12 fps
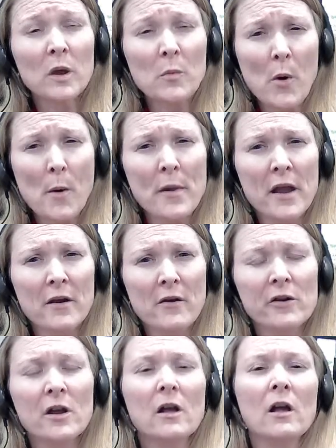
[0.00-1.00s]
be
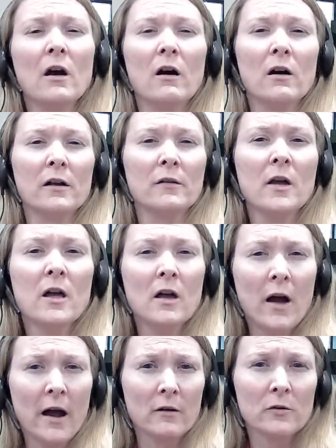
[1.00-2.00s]
prepared on
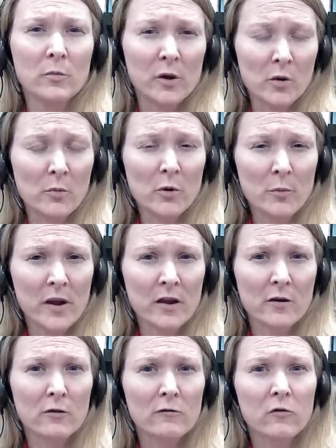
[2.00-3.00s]
how to better
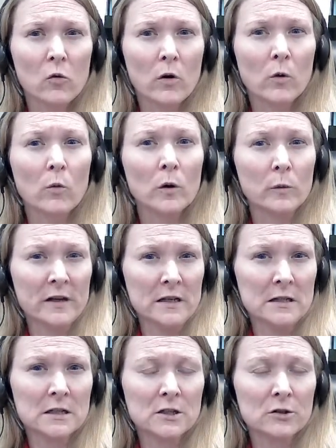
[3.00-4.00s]
prepare for what we
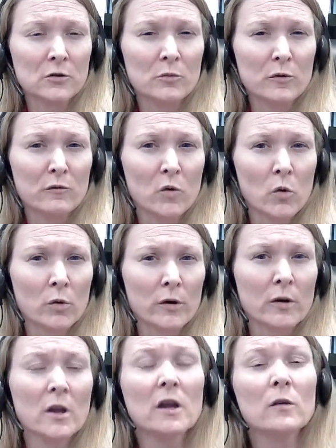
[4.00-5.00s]
need to do to move
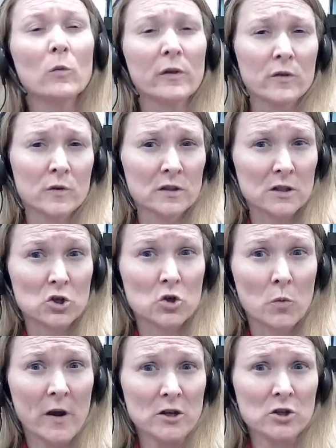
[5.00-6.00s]
forward with your
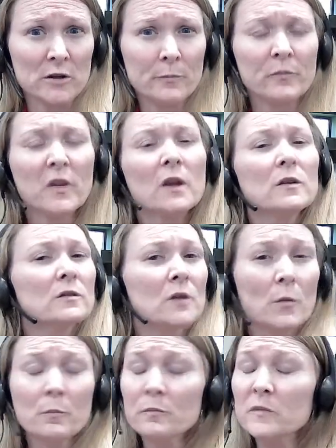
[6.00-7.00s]
situation.
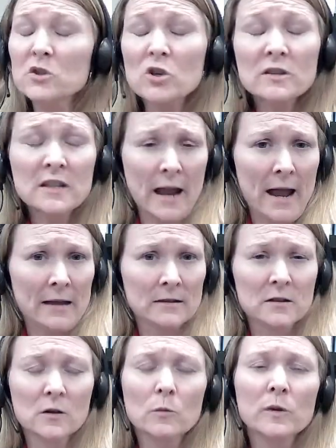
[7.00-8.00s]
So just
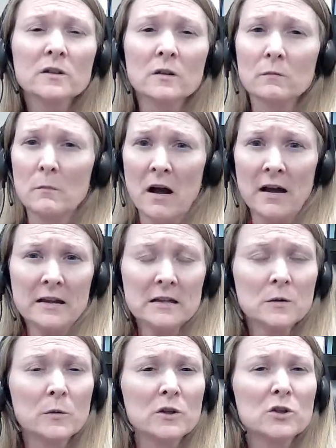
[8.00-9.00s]
ask. We don't
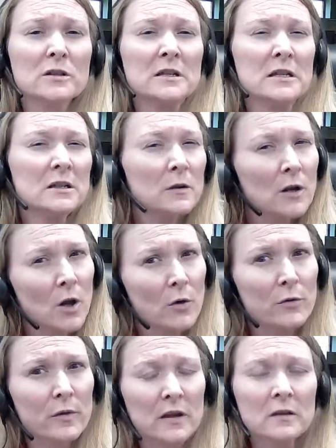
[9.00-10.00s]
mind. We just need to know
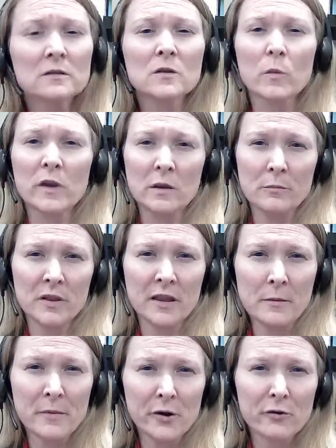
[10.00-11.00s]
things so we can
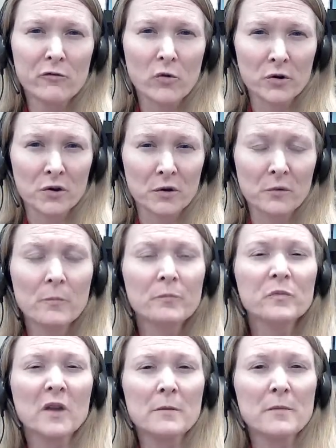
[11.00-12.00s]
plan better for you
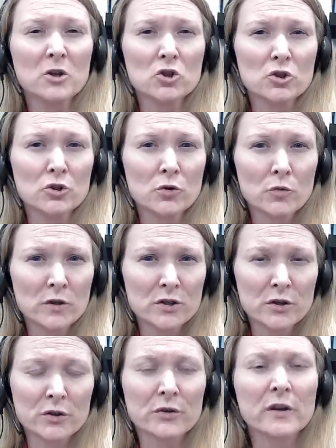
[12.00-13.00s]
and make sure your
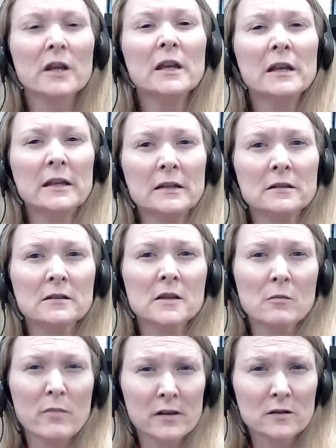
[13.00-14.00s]
return is
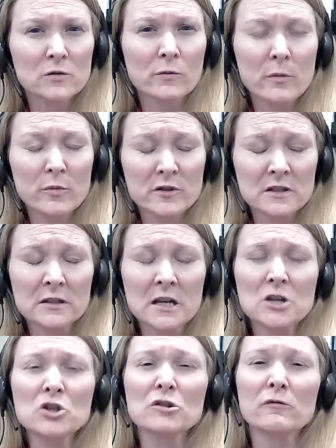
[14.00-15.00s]
a best
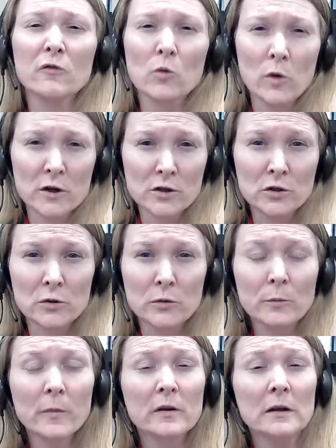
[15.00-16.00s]
representation for what
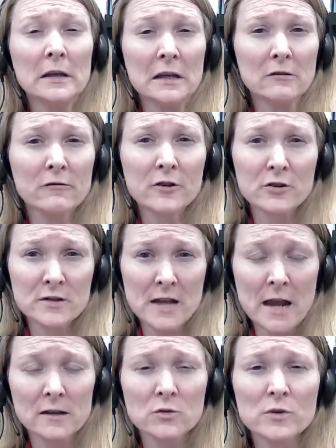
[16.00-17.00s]
you need for your
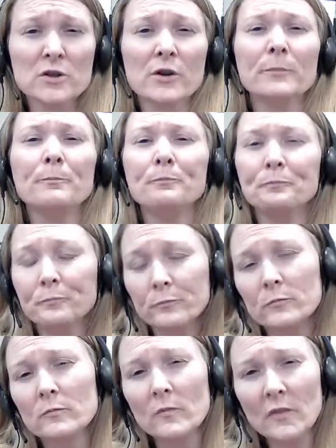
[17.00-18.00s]
tax return
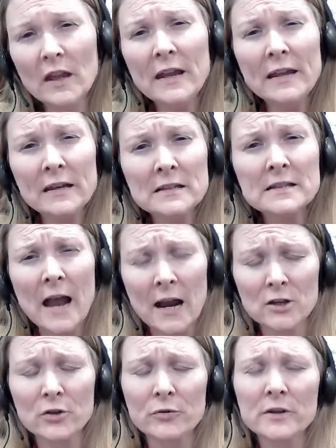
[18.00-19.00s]
and is
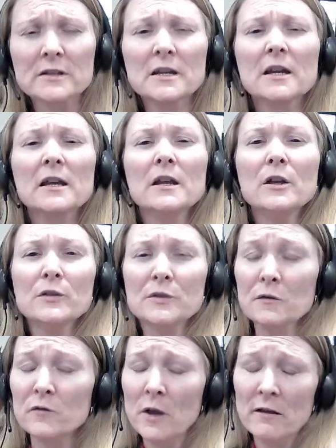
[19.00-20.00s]
accurate.
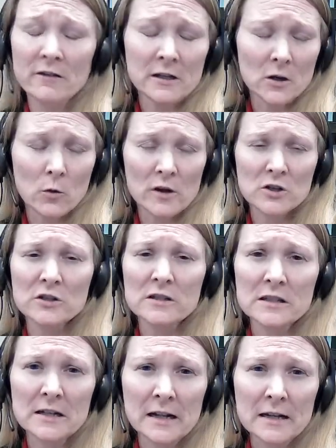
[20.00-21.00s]
So if you have any
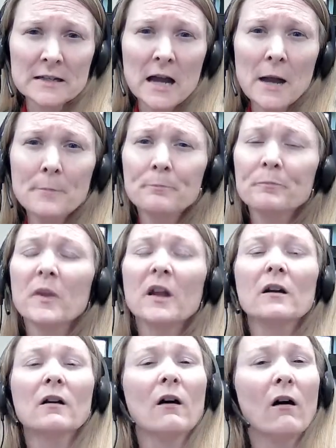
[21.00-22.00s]
questions at any time,
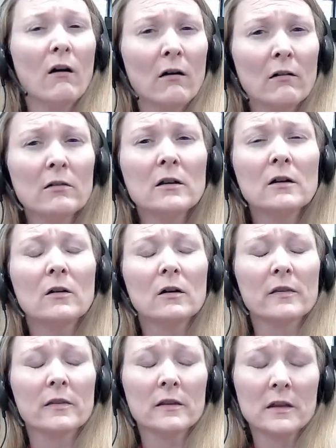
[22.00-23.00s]
call
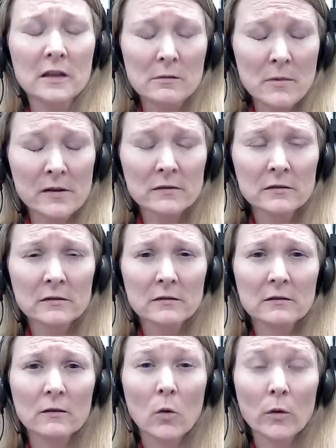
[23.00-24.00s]
the email
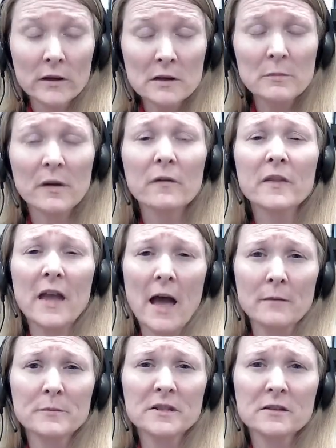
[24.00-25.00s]
the
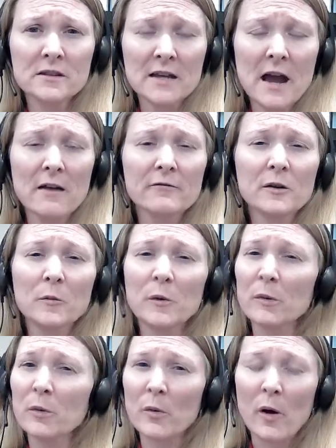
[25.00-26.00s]
admin staff, and we
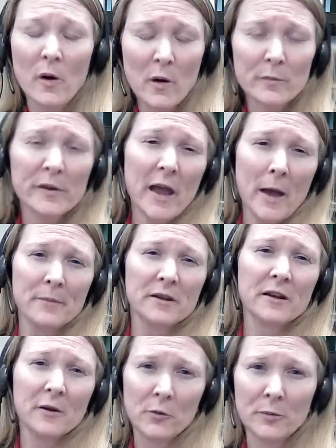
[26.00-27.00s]
will all be happy
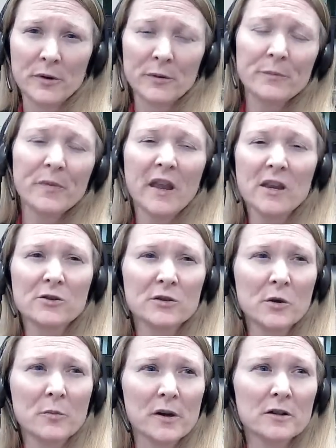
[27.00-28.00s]
to help you. Thank you
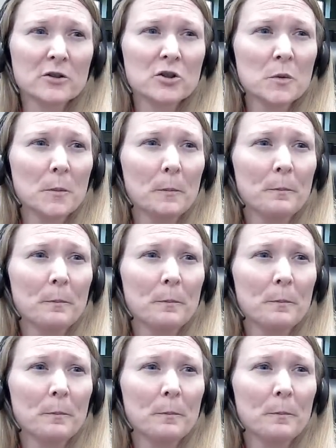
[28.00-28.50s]
so much.